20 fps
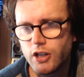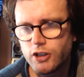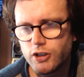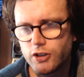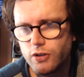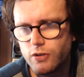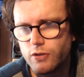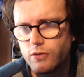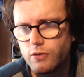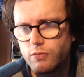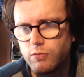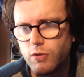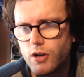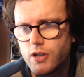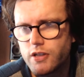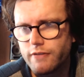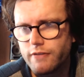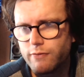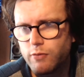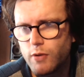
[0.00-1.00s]
do
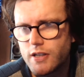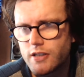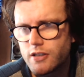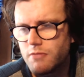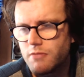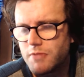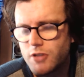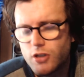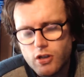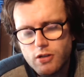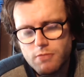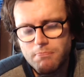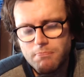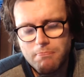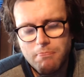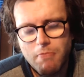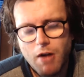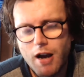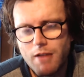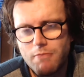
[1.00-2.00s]
words of wisdom. It's just
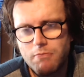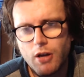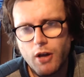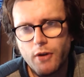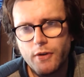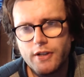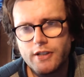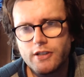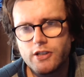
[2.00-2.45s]
mind blowing